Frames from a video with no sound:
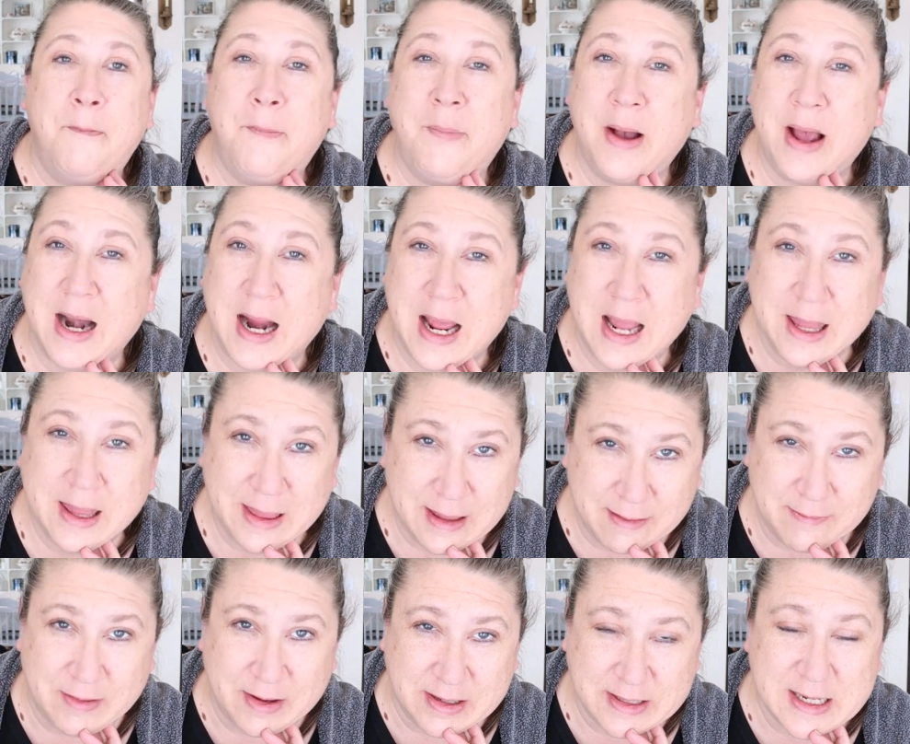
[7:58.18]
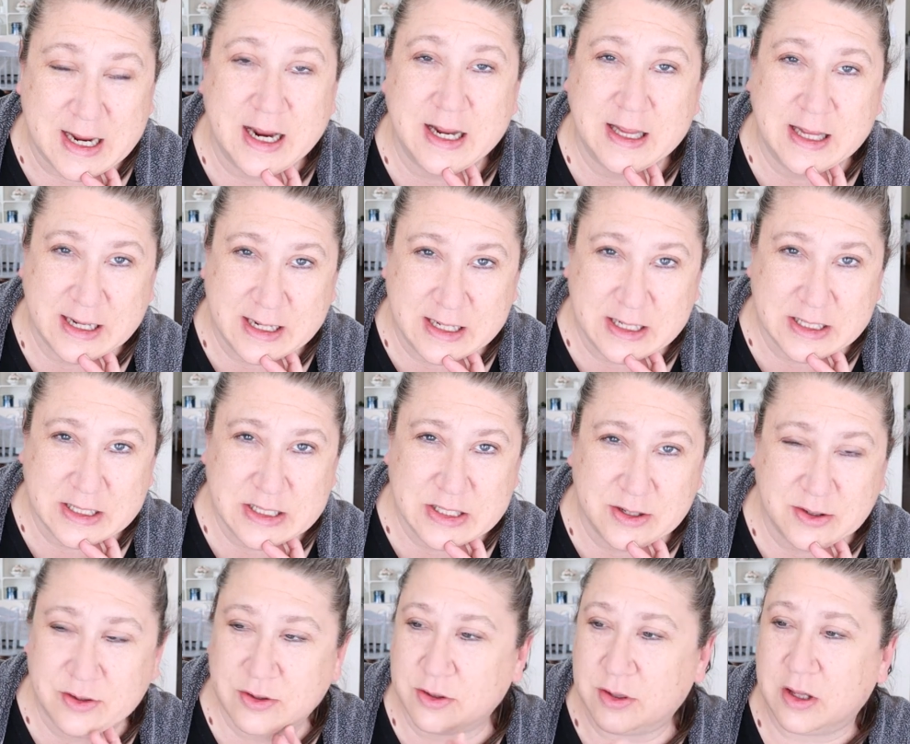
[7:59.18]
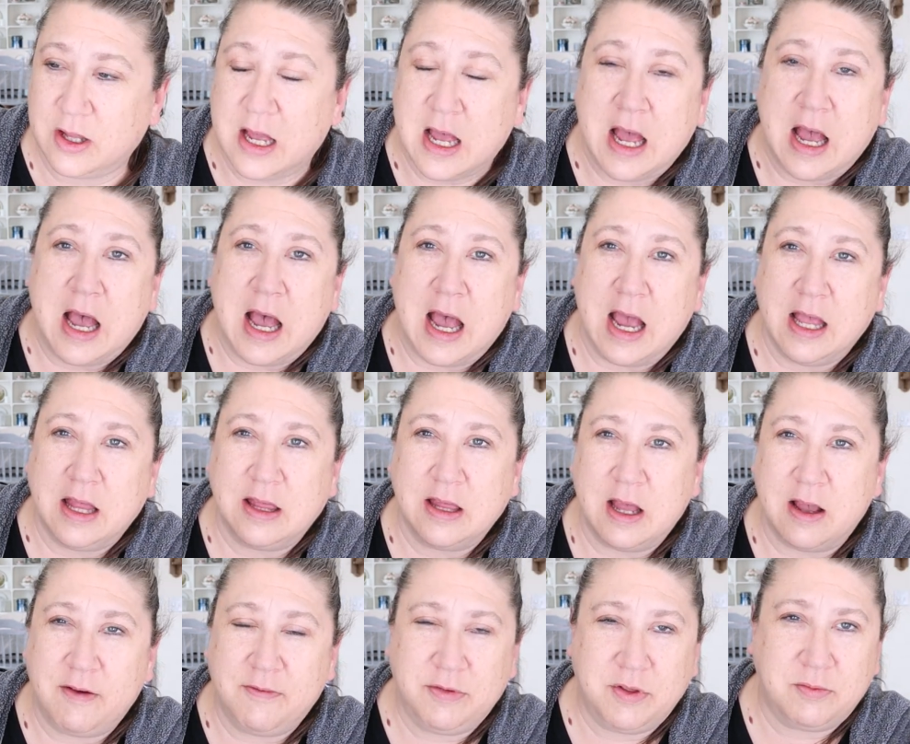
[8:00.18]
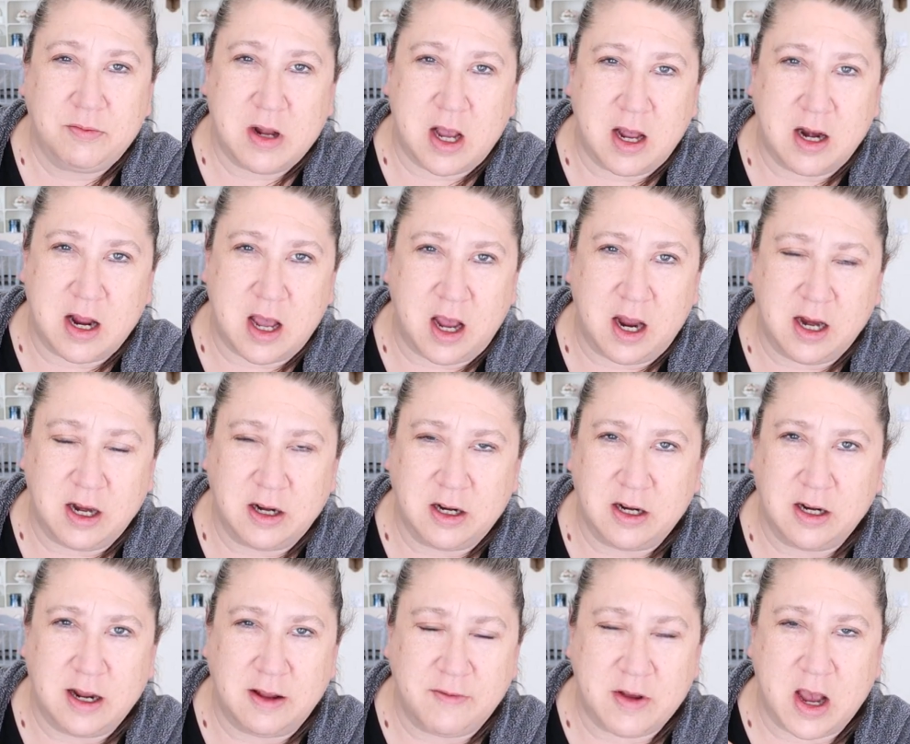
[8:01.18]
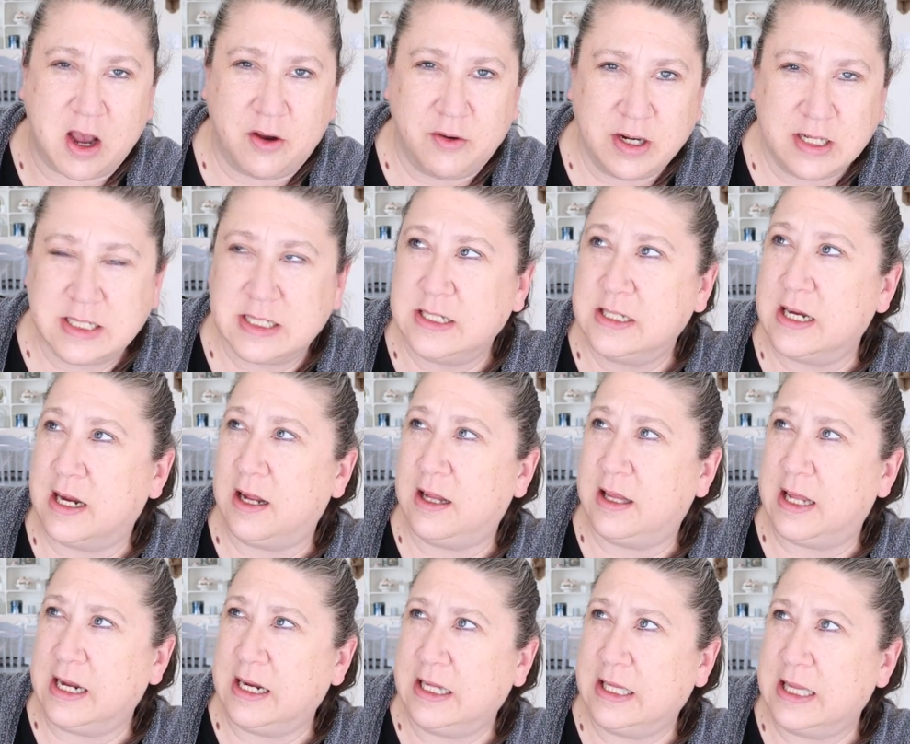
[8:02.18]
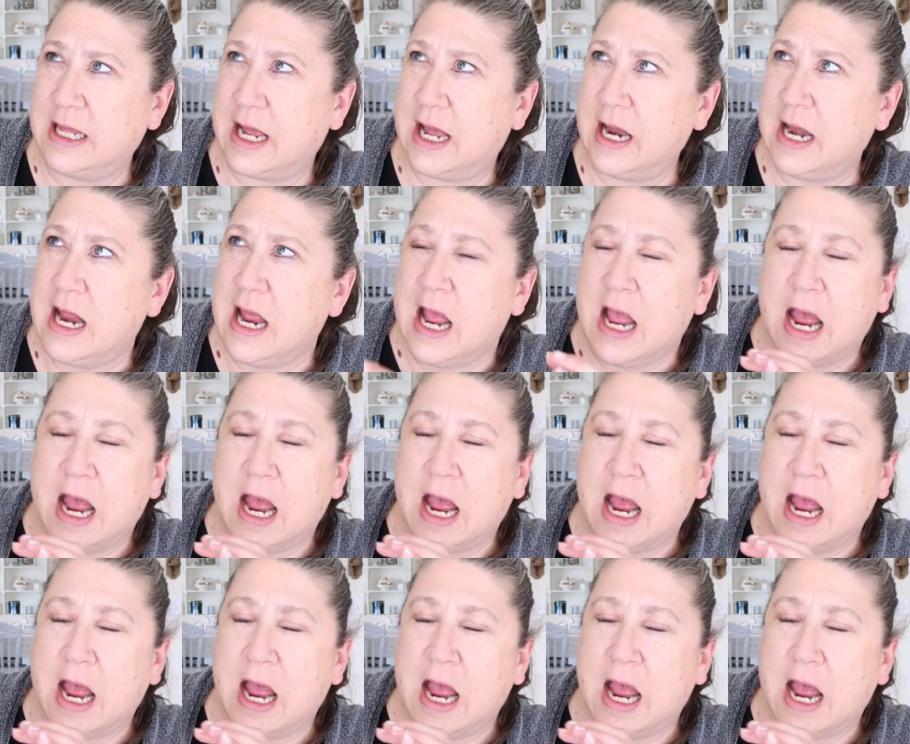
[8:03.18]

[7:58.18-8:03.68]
But I love it. I think it is so cool. I love the wrought iron. I've always liked that.